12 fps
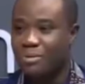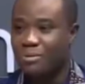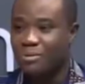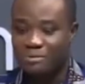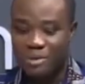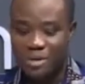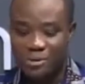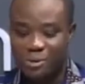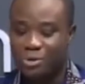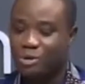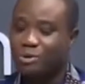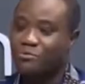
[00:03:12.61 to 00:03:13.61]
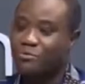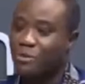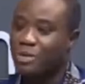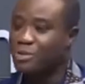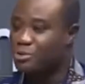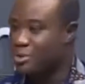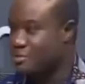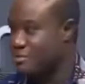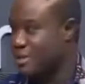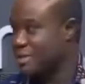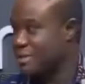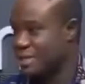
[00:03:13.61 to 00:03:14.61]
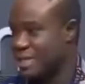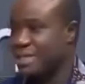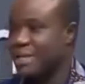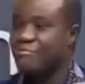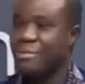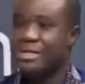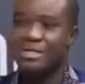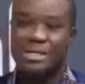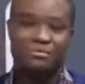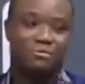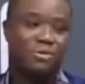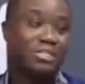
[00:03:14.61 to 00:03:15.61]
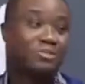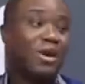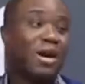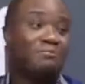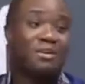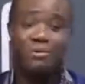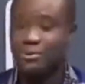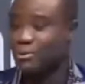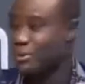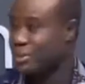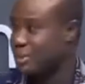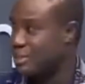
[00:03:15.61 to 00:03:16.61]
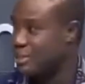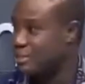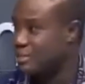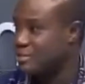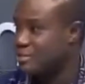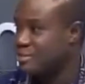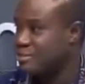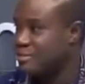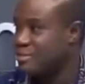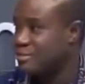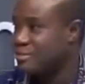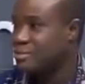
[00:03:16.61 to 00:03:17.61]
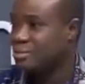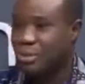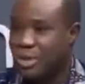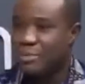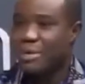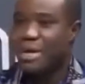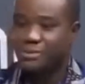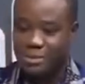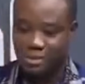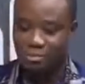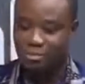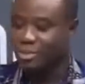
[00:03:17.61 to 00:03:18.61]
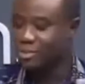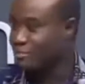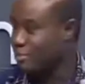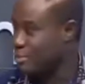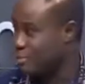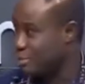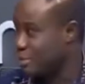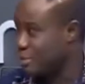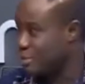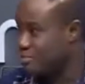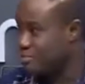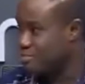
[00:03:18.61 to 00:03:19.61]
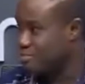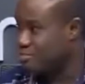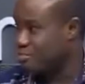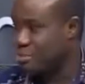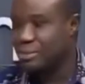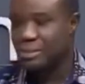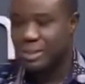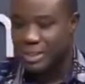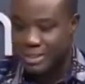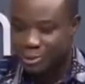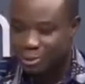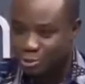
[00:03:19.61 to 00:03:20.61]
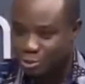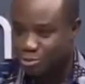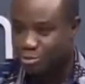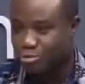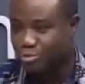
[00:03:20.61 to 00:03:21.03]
revenues were not flowing into the fund, and government therefore did not have the resources to carry out the completion of this project. It is true